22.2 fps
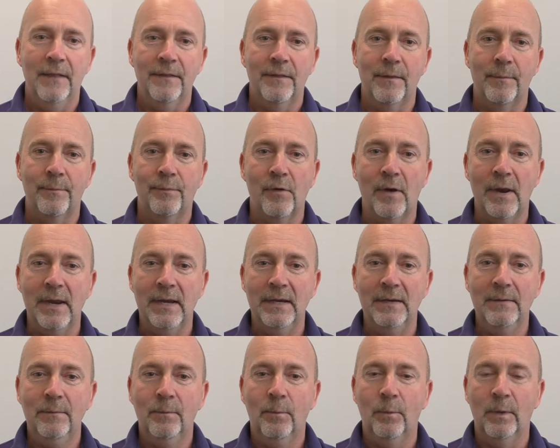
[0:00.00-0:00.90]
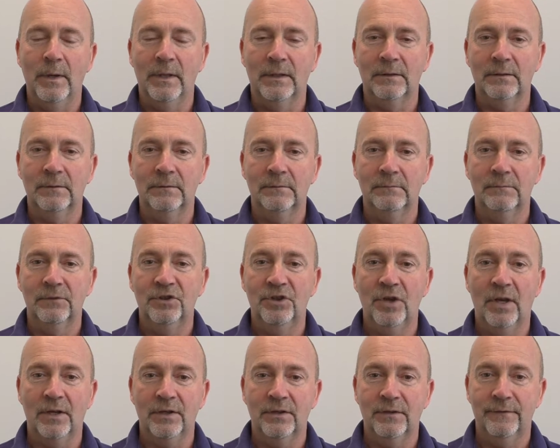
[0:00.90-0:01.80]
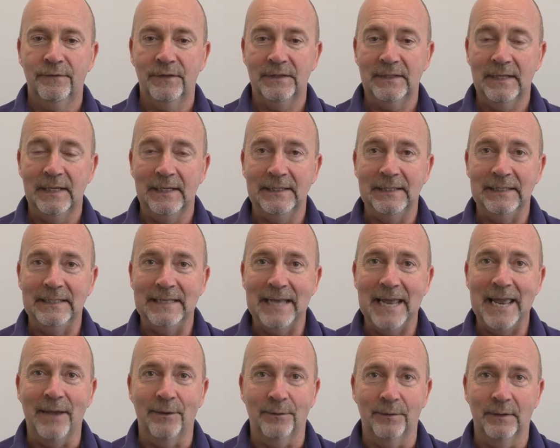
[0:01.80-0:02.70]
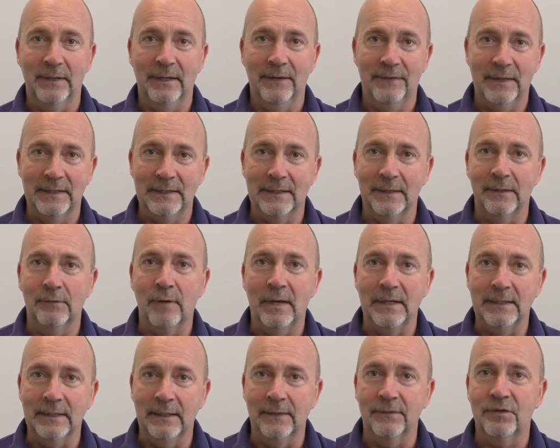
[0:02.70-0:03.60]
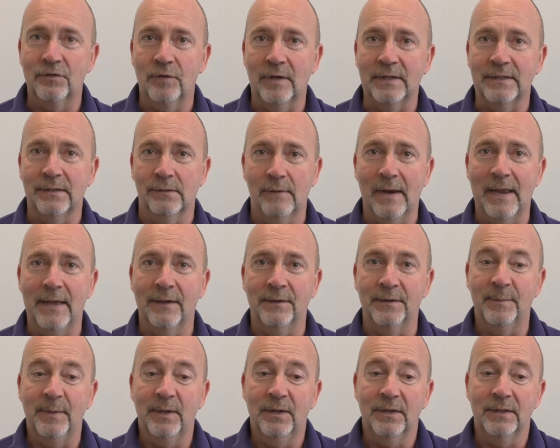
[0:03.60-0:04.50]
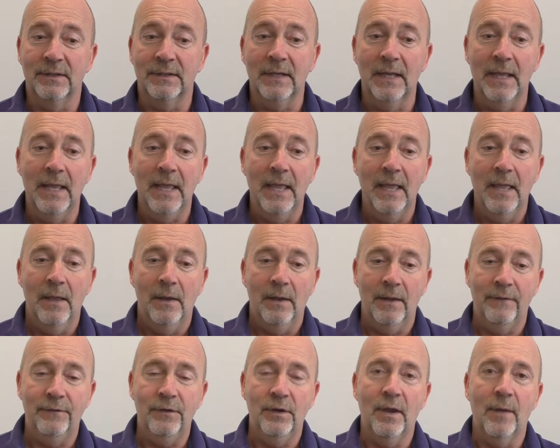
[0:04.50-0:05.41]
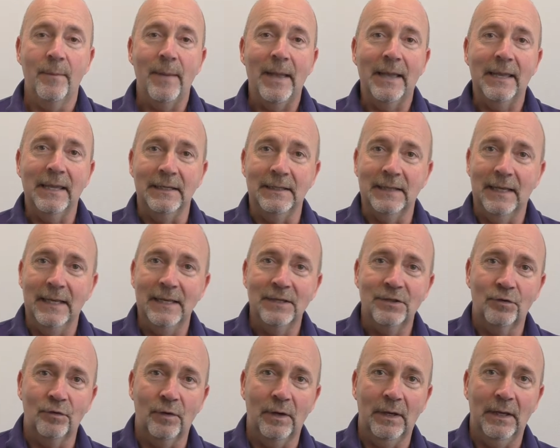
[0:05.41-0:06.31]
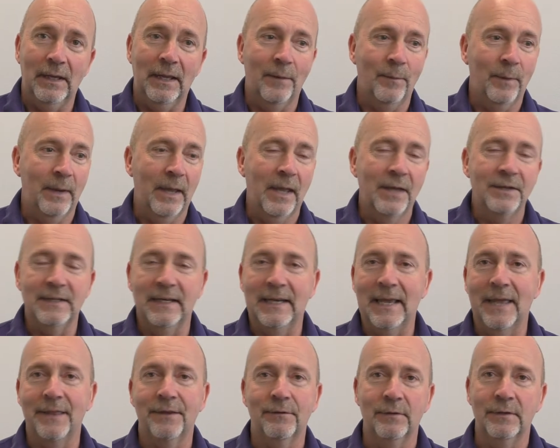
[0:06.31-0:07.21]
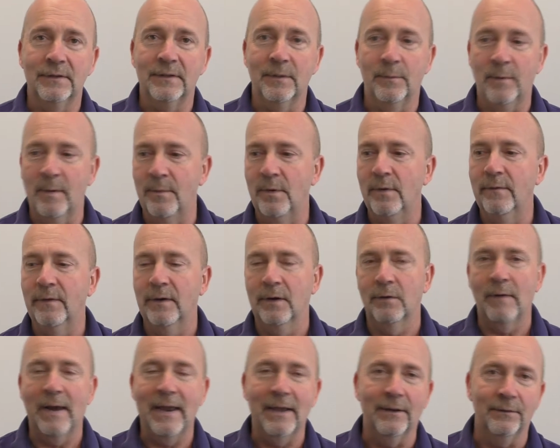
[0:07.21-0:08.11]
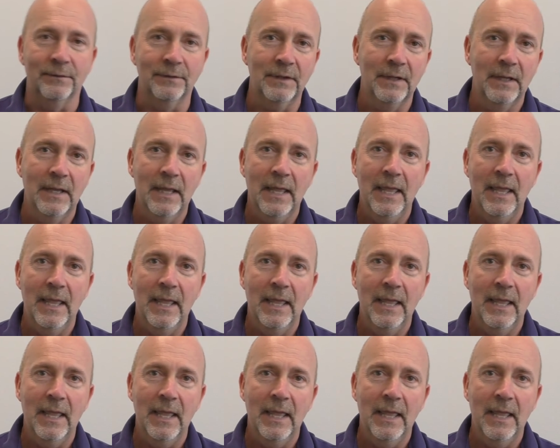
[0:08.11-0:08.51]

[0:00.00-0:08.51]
the brain will shut fertility down if there's a great deal of stress around, because if you go back into history and we're hunter-gatherers and we're moving around,